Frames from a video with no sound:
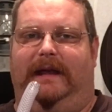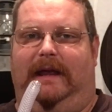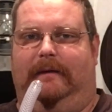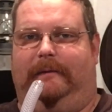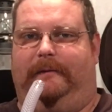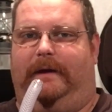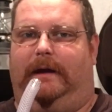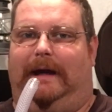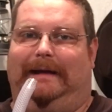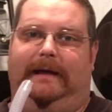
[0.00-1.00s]
if
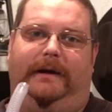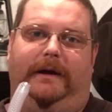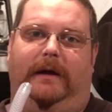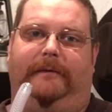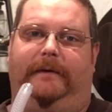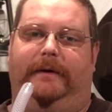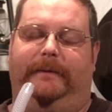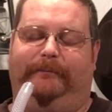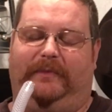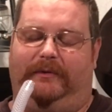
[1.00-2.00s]
I get enough
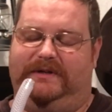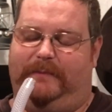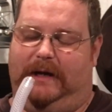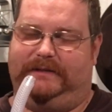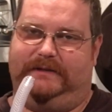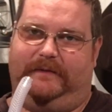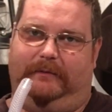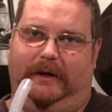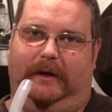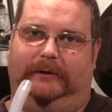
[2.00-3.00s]
responses from
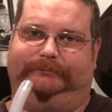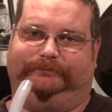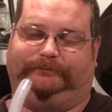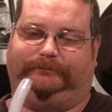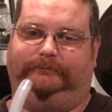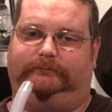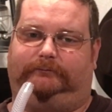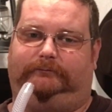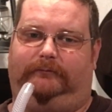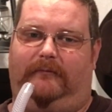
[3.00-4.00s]
y'all
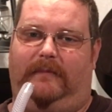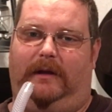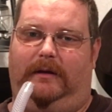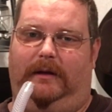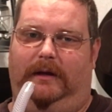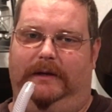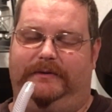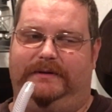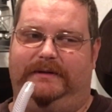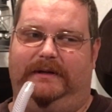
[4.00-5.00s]

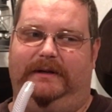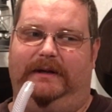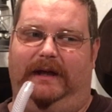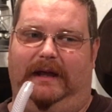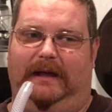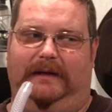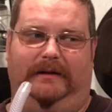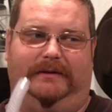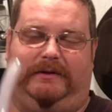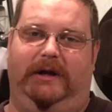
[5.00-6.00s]
interested in the
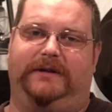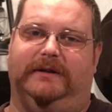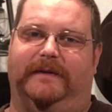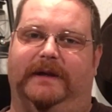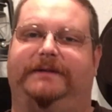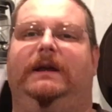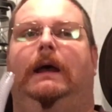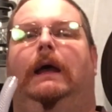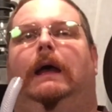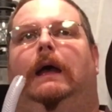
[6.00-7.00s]
construction of this,
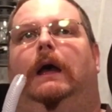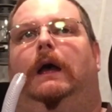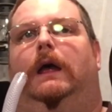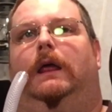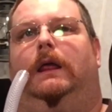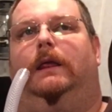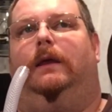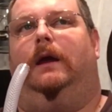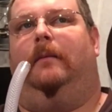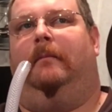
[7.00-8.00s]

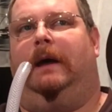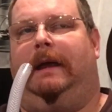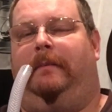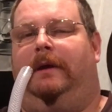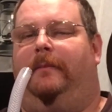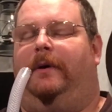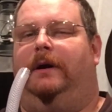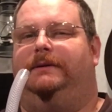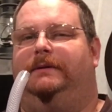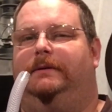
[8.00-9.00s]
there might be a
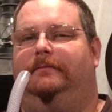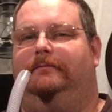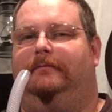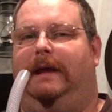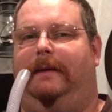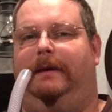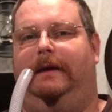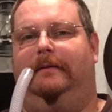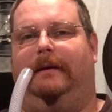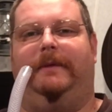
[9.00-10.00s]
part 2,
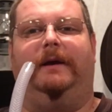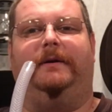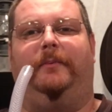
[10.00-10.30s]
maybe. I'm not going to